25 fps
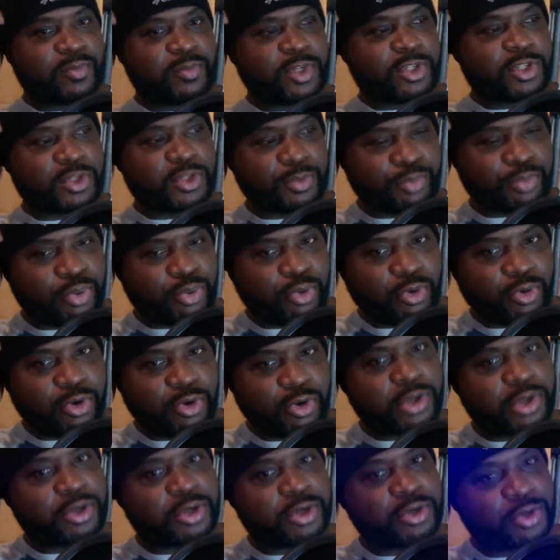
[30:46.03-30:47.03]

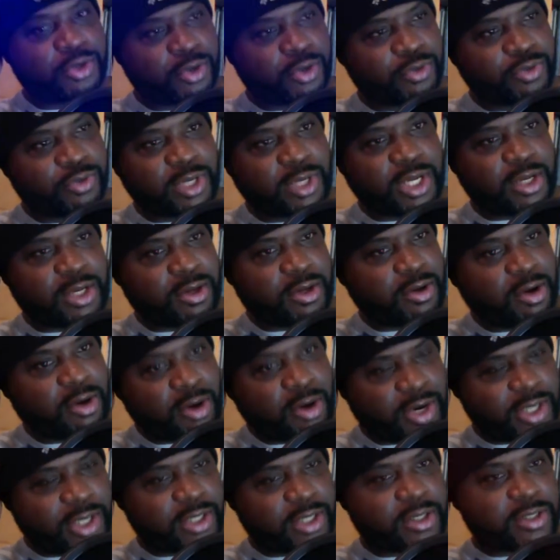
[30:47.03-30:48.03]
Support, donate,
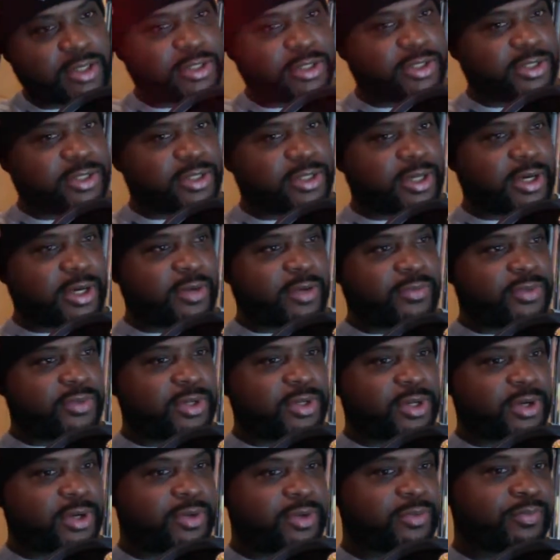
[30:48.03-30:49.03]
all that good stuff.
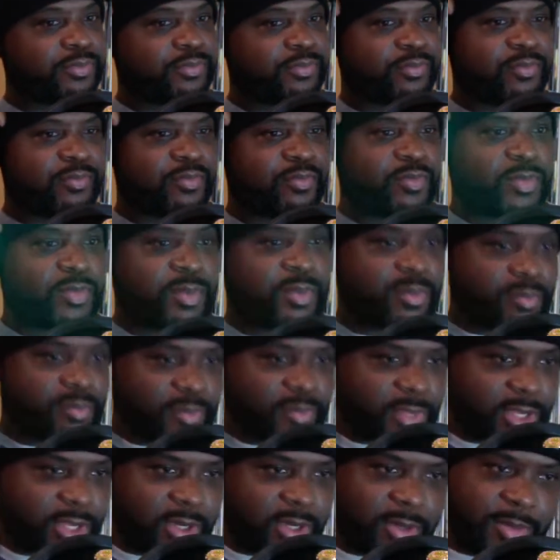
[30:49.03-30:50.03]
I'm
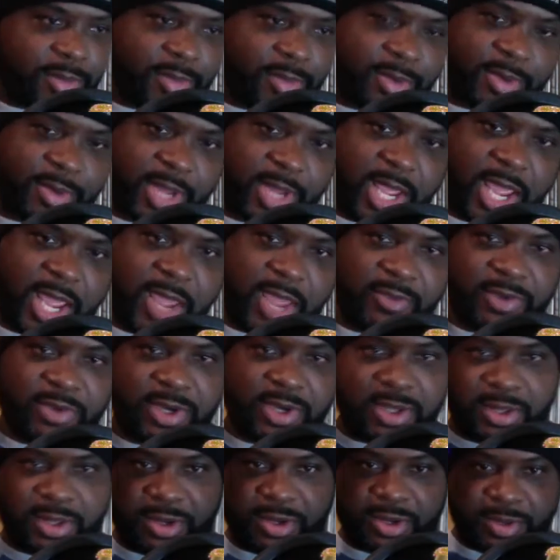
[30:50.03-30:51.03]
gonna have
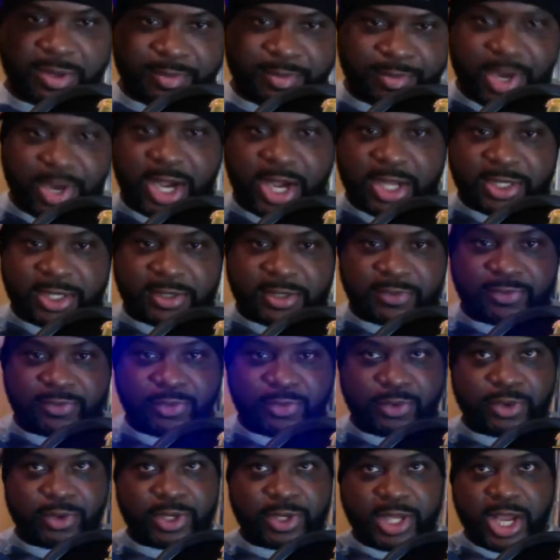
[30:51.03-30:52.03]
another boxer
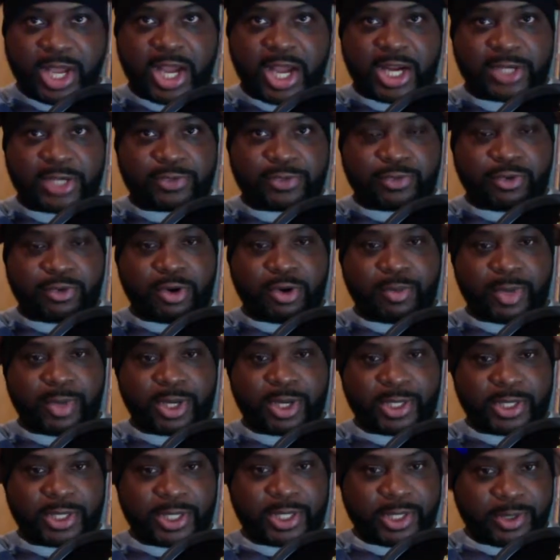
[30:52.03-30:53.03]
for you guys for all
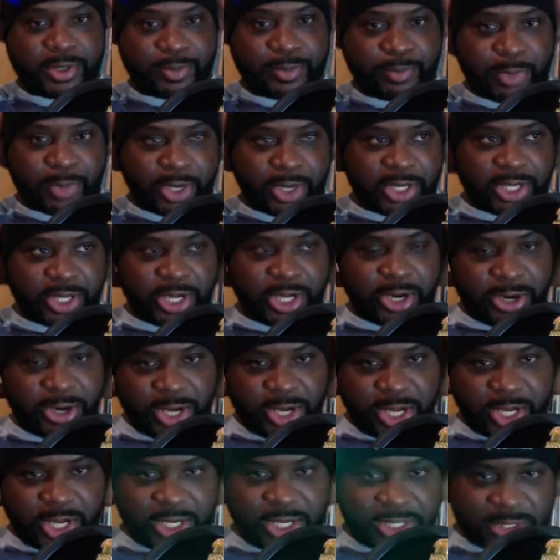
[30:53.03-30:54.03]
my gear
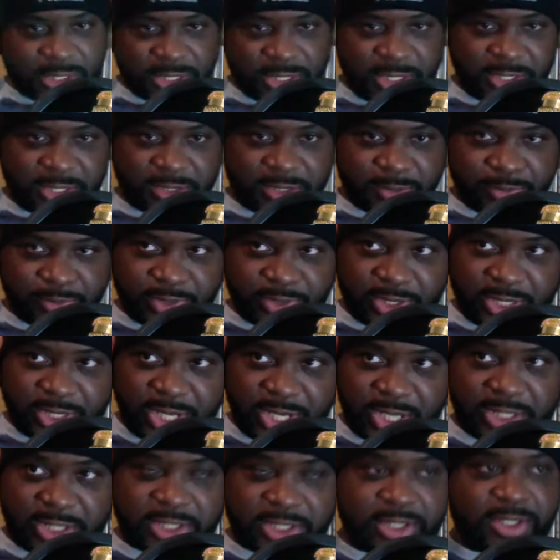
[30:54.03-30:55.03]
heads. Need some
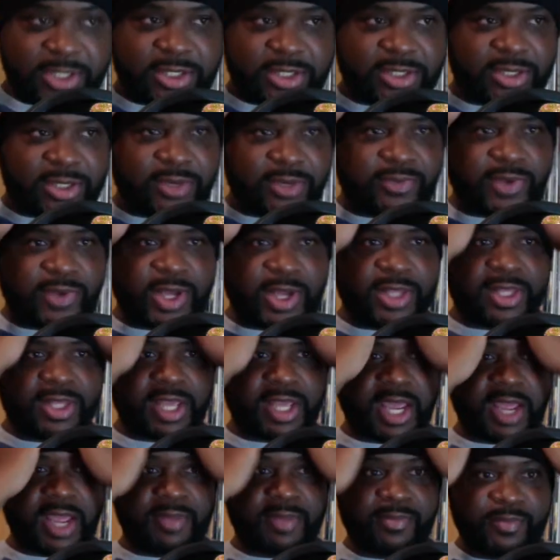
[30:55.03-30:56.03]
protection and stuff like
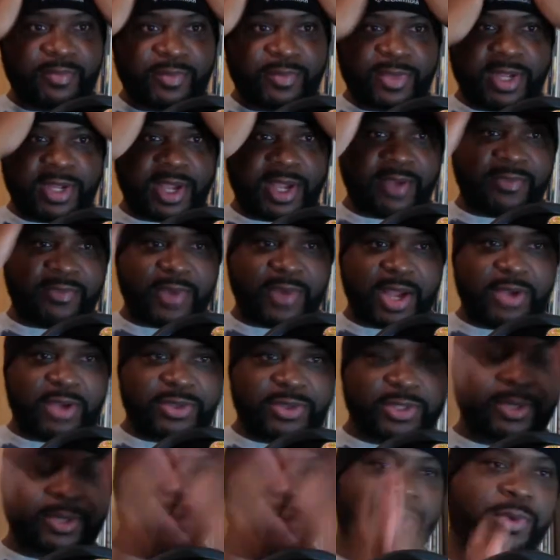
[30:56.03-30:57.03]
that. I
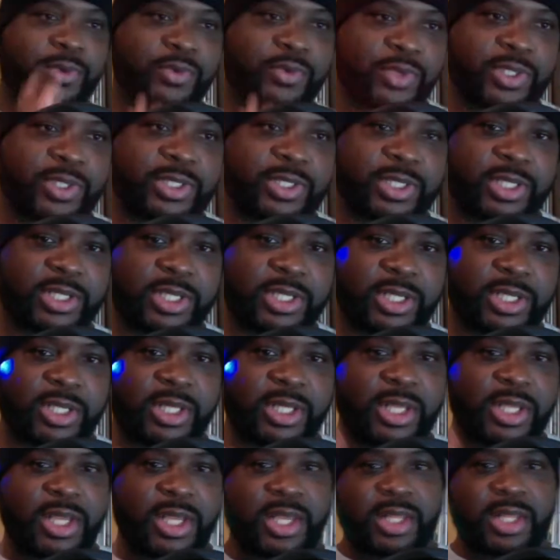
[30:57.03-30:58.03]
found something recently
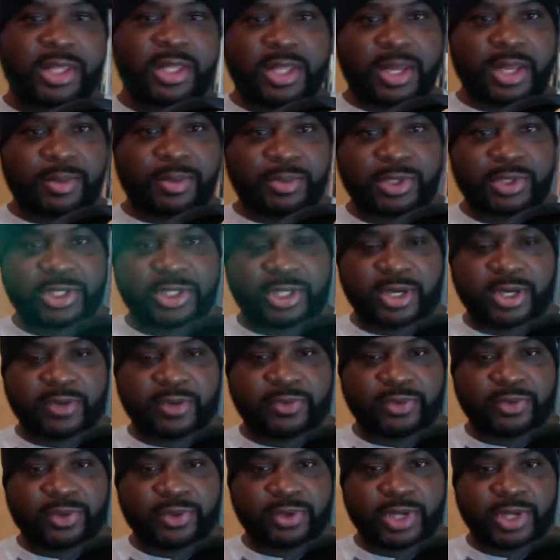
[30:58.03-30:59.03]
that I'm gonna share
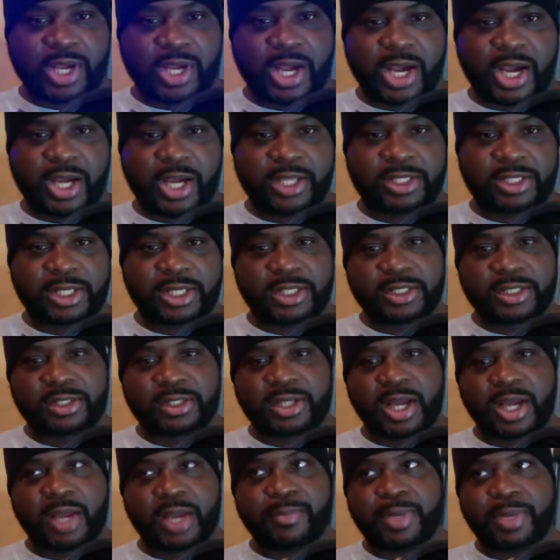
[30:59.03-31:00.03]
for you guys. I
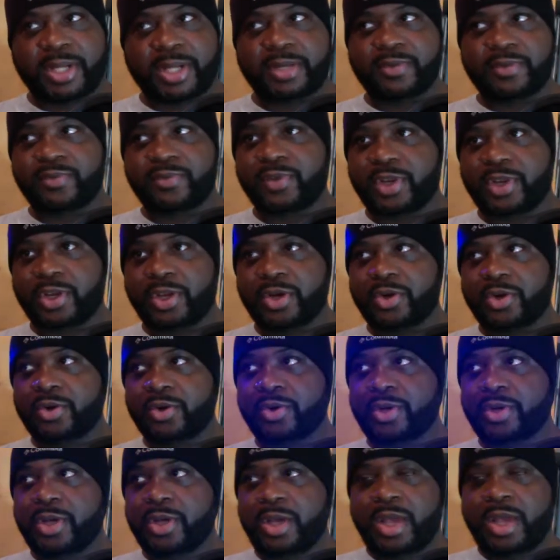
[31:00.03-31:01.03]
just gotta make the
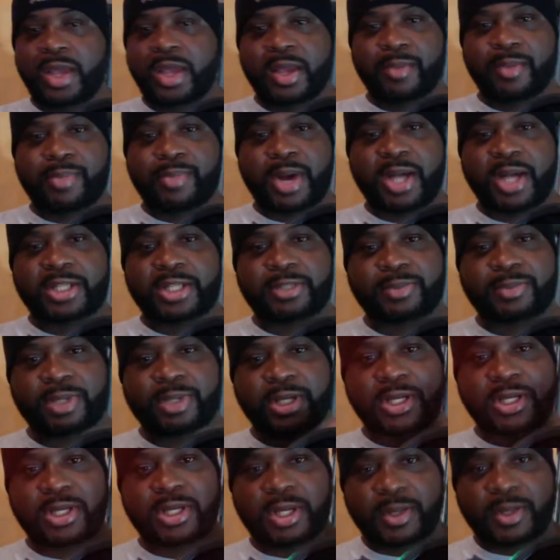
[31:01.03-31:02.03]
video and
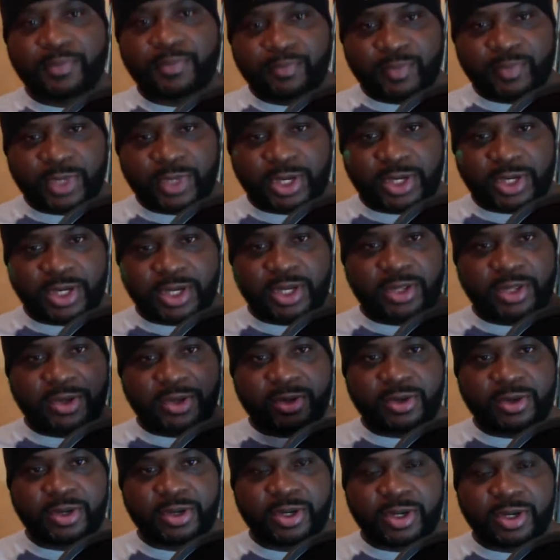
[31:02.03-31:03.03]
possibly
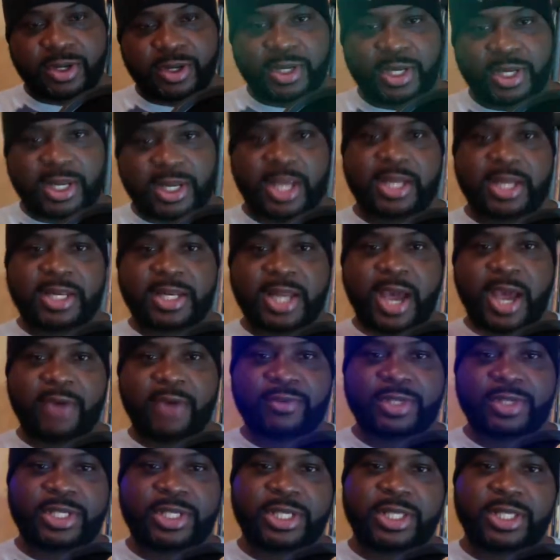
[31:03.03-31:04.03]
another like
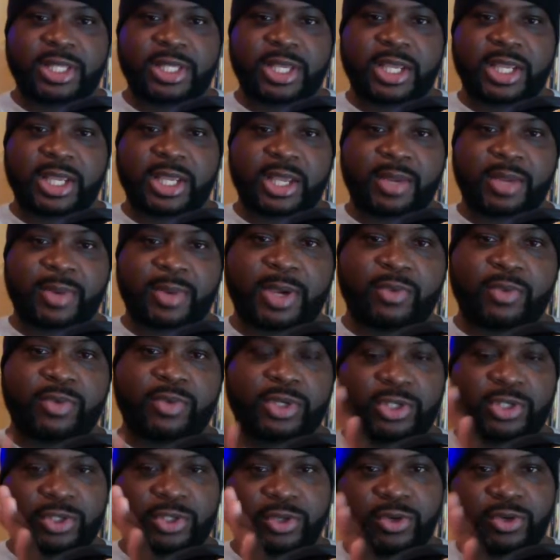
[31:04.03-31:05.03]
novelty thing I
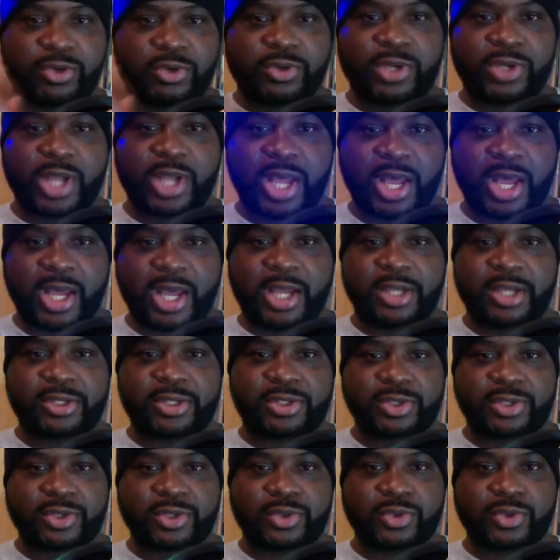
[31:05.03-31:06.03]
want to show you
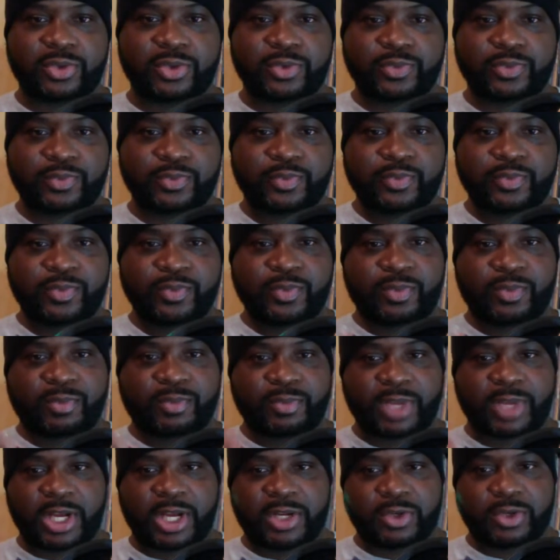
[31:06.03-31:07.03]
guys too.
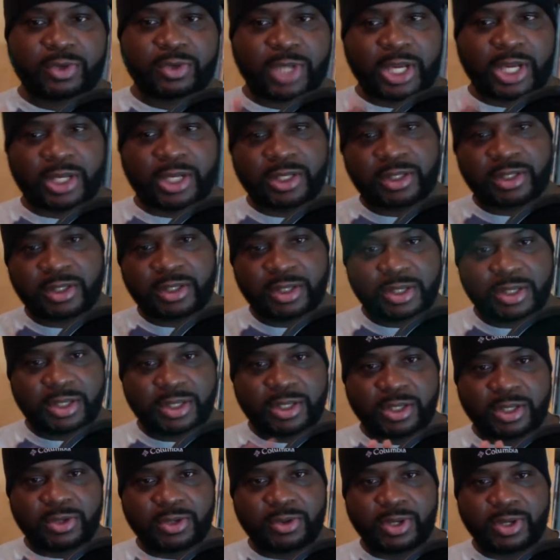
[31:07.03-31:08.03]
I do like a
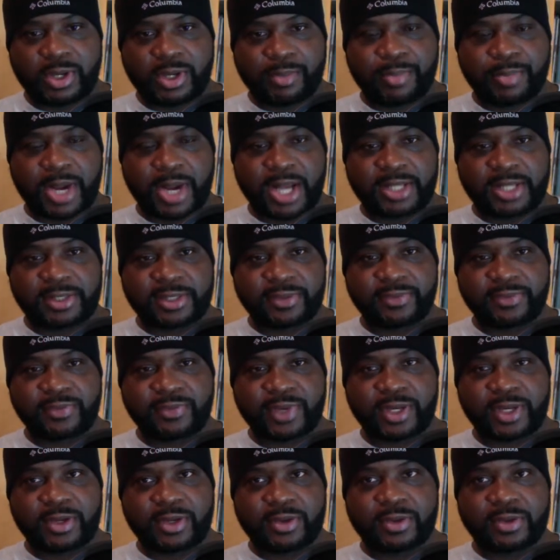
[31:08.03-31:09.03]
little unboxing
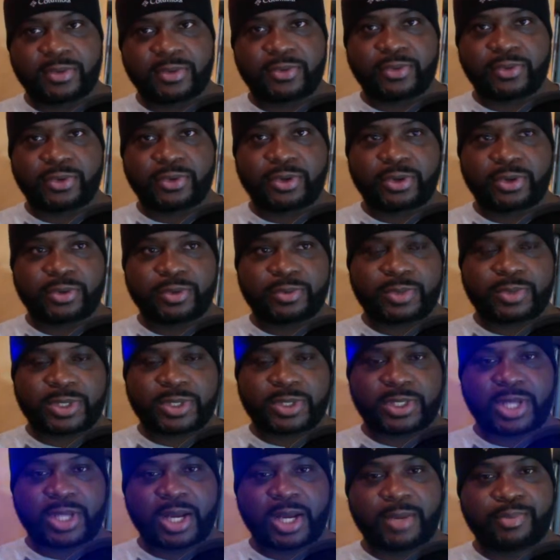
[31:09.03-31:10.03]
video for you.
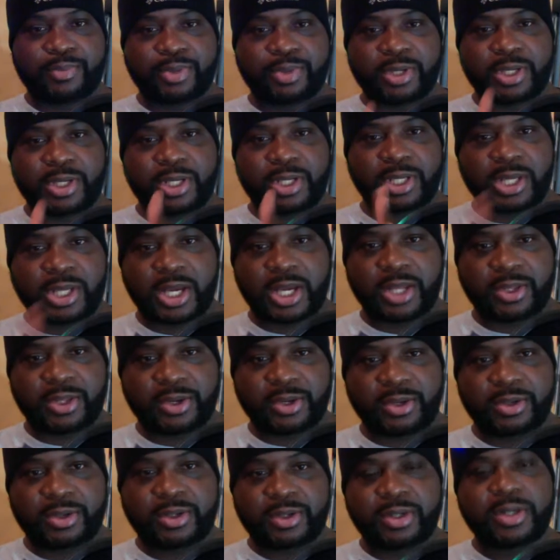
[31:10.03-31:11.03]
Just got to put it
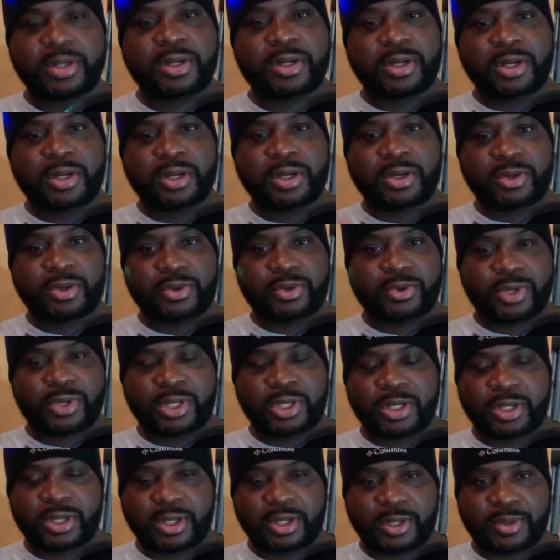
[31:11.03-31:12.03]
together,
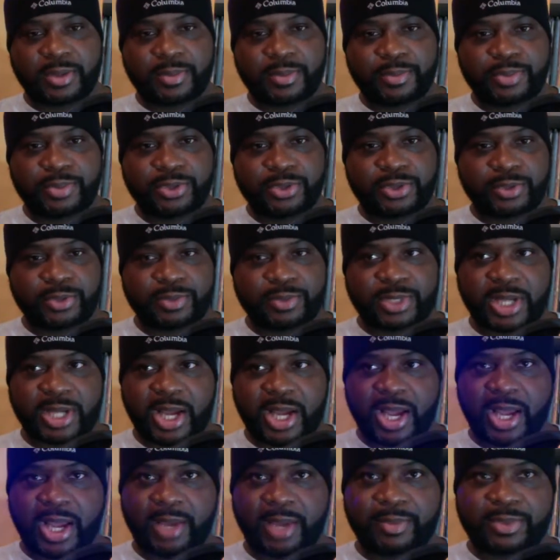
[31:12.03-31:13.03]
and put some
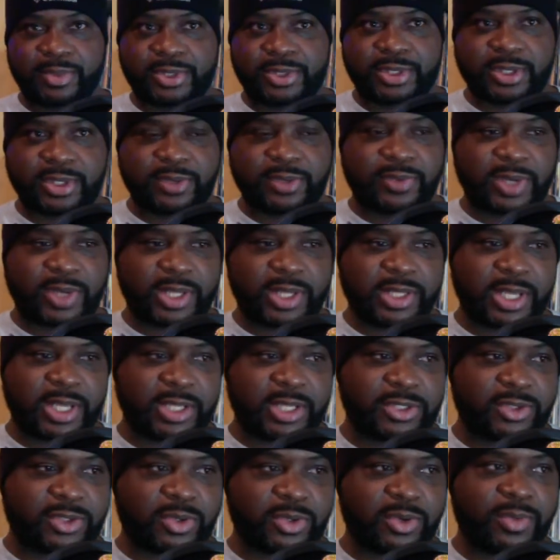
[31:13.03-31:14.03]
time and stuff like
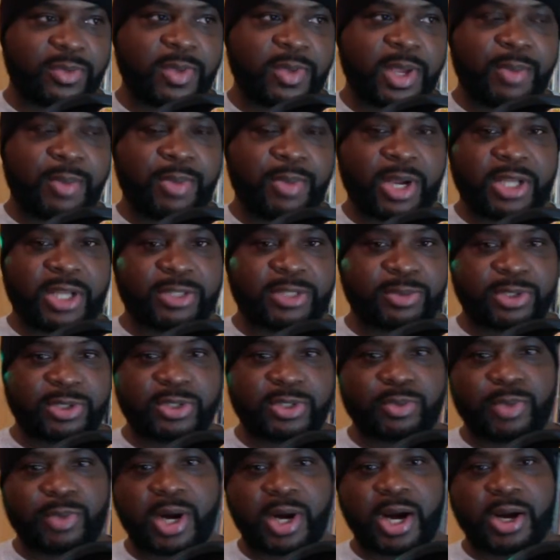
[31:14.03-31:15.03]
that. So possibly
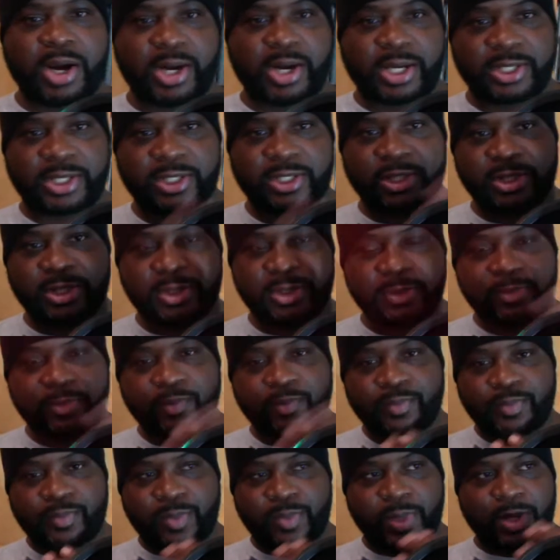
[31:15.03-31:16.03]
tomorrow I'll just,
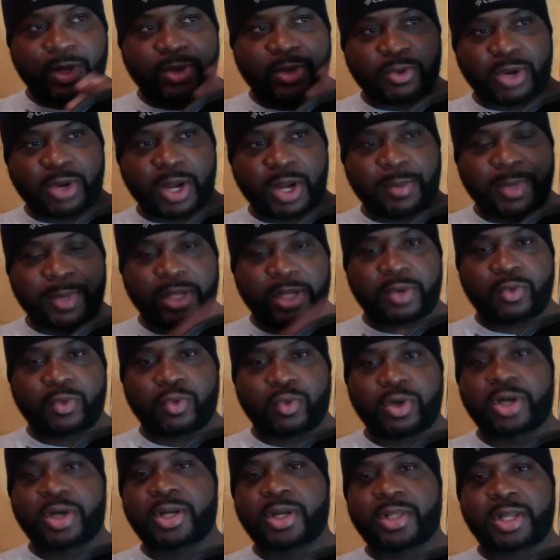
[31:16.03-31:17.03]
I'll make
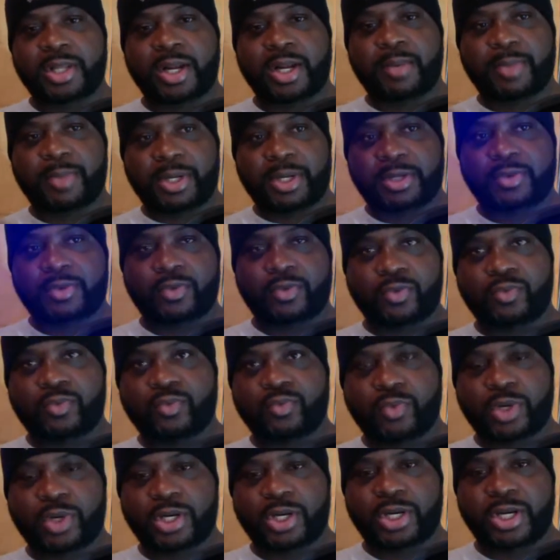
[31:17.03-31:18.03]
one, then I'll make the
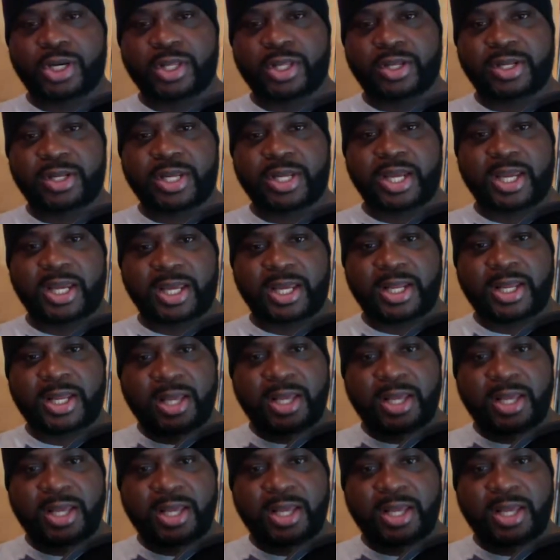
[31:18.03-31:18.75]
one another day